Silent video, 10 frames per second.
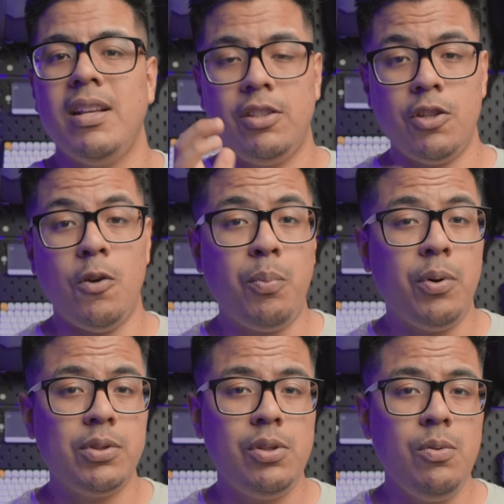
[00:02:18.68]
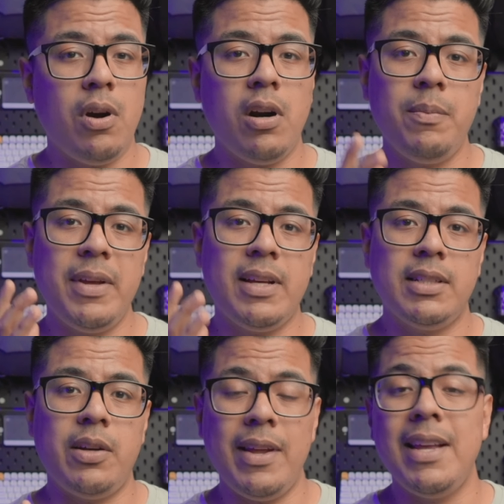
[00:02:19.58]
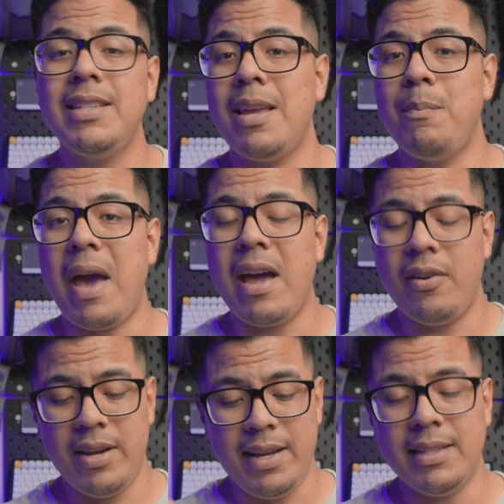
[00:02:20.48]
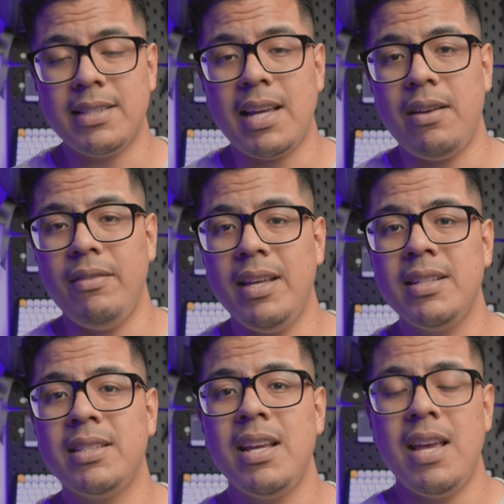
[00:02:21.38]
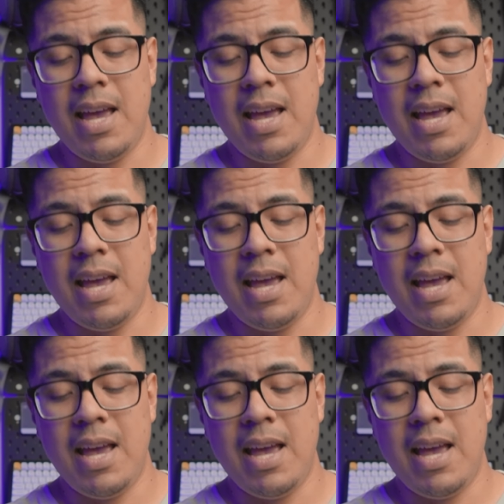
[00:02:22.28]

Don't pull too hard, because there is a battery inside of this,